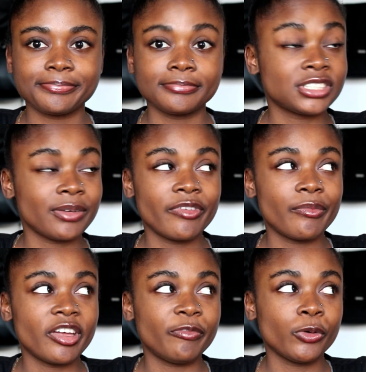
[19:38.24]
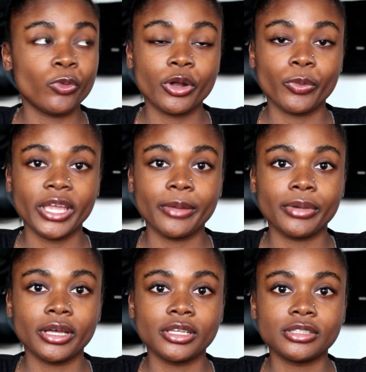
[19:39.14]
Some of it may have been water weight,
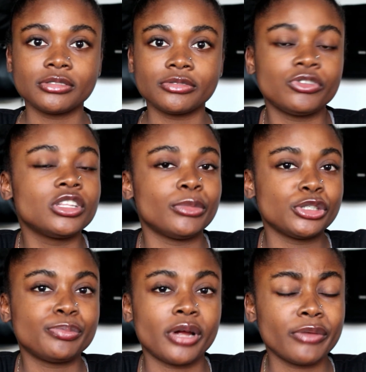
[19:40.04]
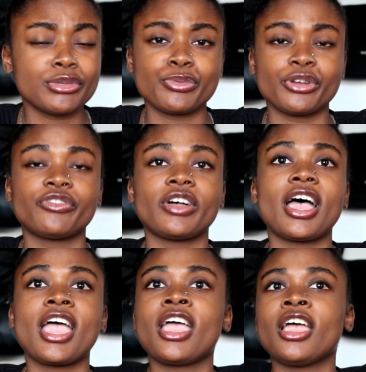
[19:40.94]
but for the most part it was pure
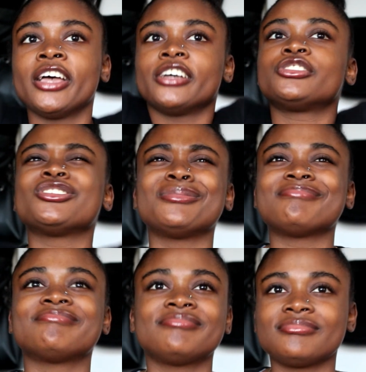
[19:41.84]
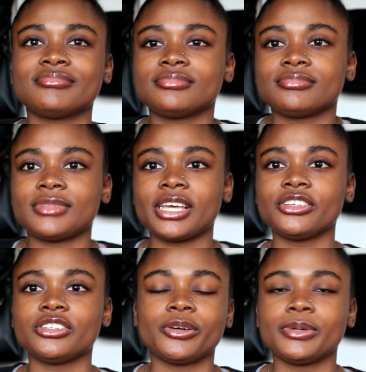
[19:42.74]
fat. So like,
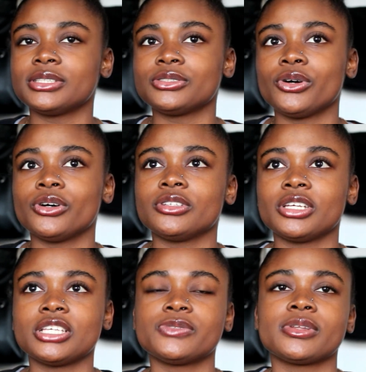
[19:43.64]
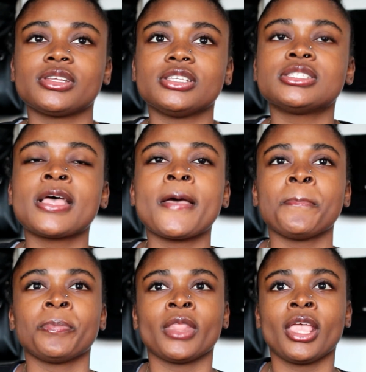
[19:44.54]
you know, it's gone. It is what it is.
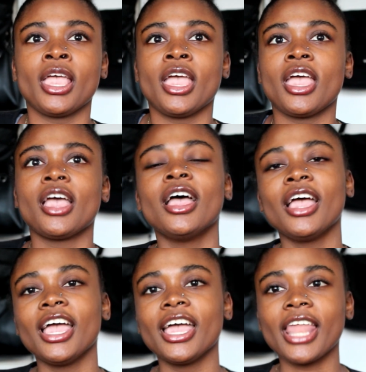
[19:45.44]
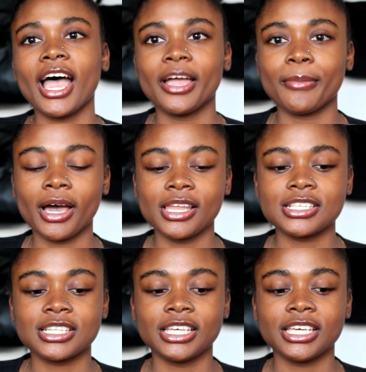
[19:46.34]
And I am
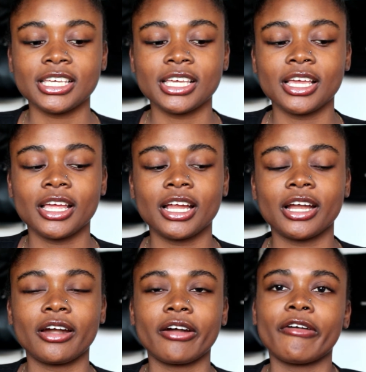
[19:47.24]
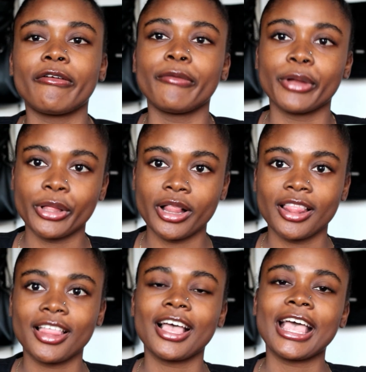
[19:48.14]
honestly
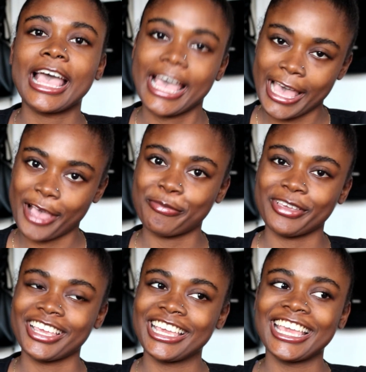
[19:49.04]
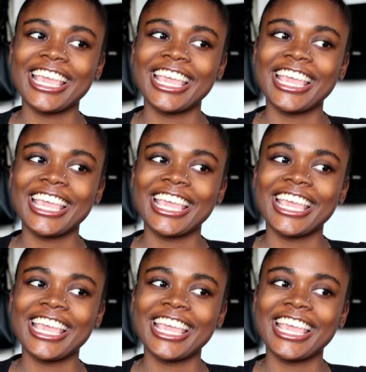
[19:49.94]
real happy.